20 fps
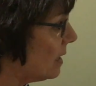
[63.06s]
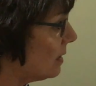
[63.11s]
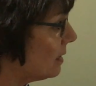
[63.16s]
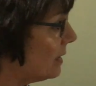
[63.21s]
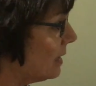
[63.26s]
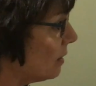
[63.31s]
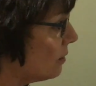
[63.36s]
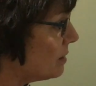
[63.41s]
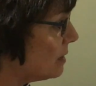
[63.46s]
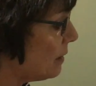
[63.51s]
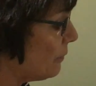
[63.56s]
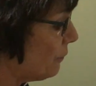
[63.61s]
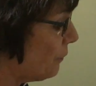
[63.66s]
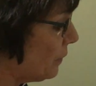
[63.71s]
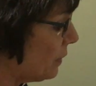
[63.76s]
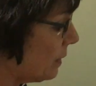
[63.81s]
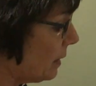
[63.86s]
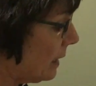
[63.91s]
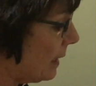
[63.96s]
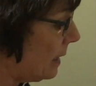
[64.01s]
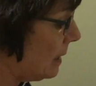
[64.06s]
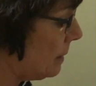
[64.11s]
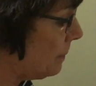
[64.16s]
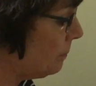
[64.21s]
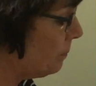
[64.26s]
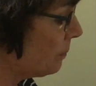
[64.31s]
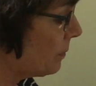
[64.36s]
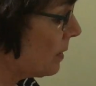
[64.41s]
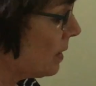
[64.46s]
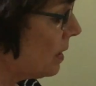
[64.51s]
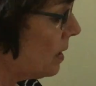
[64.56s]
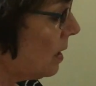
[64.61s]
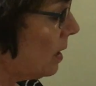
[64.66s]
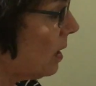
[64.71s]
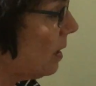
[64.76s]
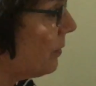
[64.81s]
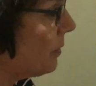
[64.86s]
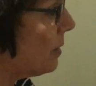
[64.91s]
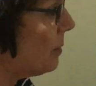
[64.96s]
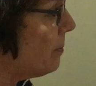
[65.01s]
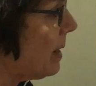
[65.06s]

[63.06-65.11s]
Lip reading: a little differently. The